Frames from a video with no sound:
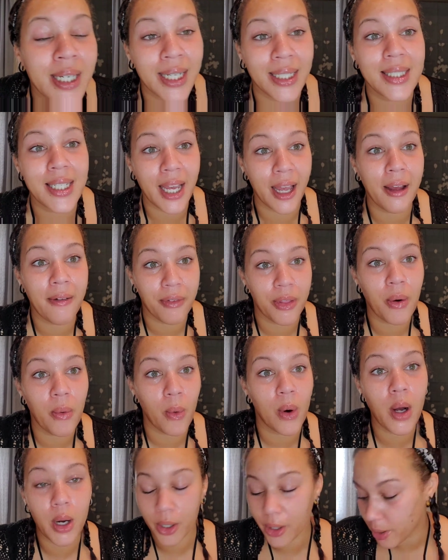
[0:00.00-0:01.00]
not to have the
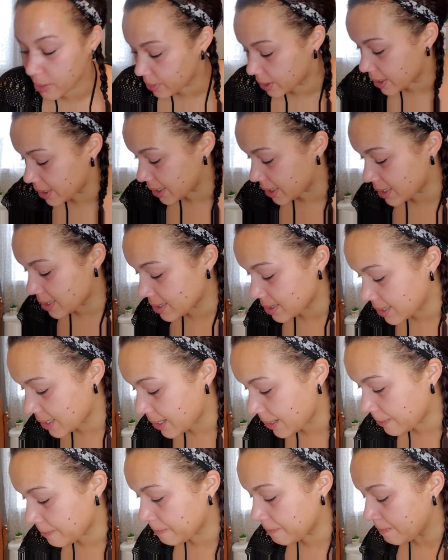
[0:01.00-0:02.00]
water running this
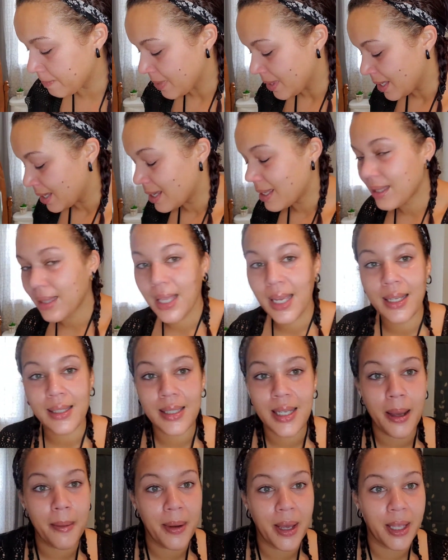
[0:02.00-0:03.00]
time. Last
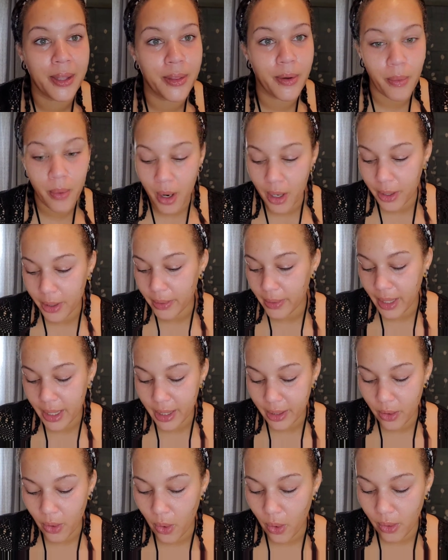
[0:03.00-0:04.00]
time I had the water
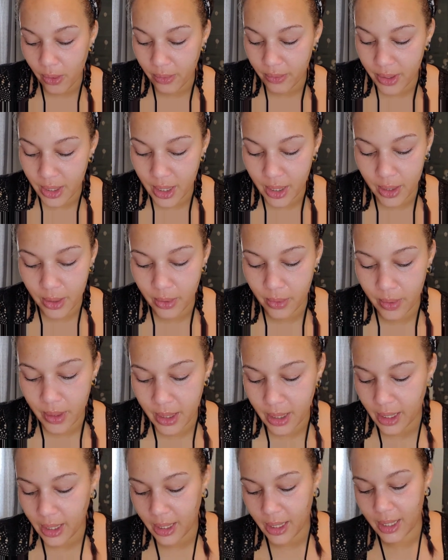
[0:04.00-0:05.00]
running the whole video,
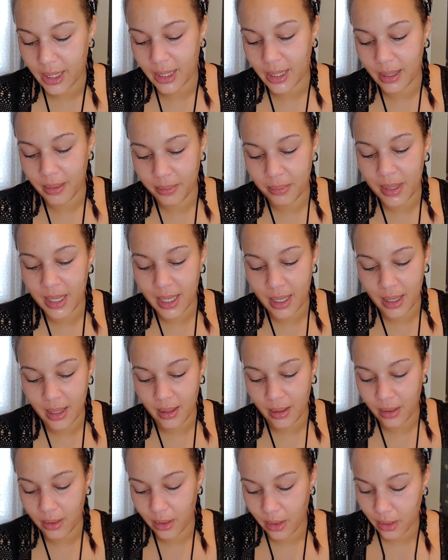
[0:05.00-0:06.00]
and it made it
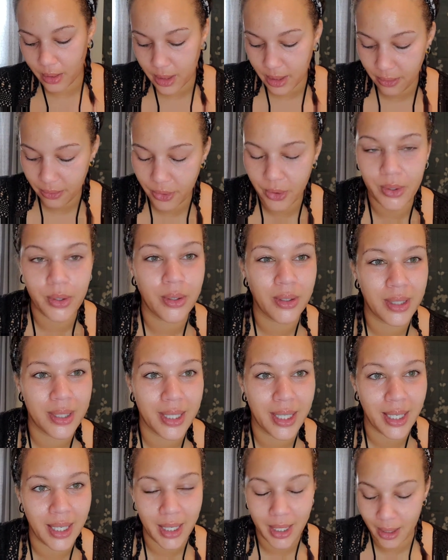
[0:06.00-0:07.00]
a little difficult to
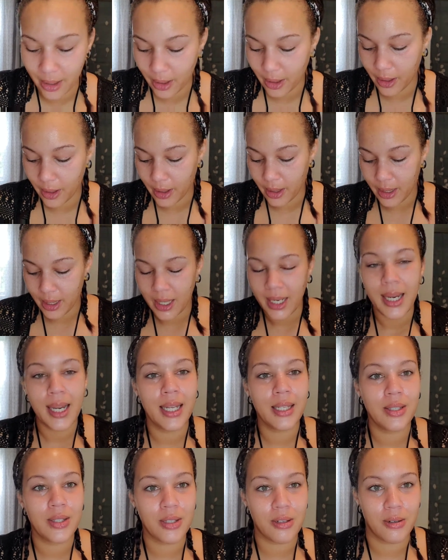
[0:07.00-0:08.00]
hear
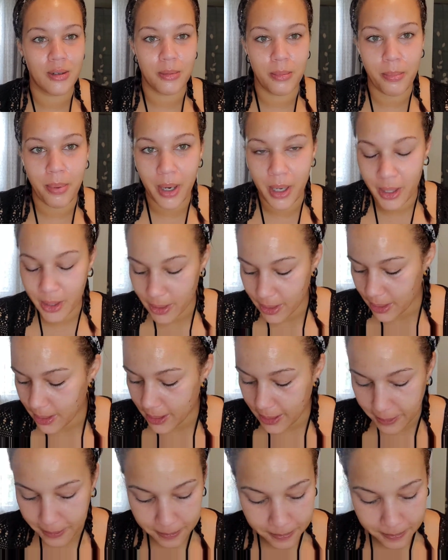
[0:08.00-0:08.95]
in certain parts.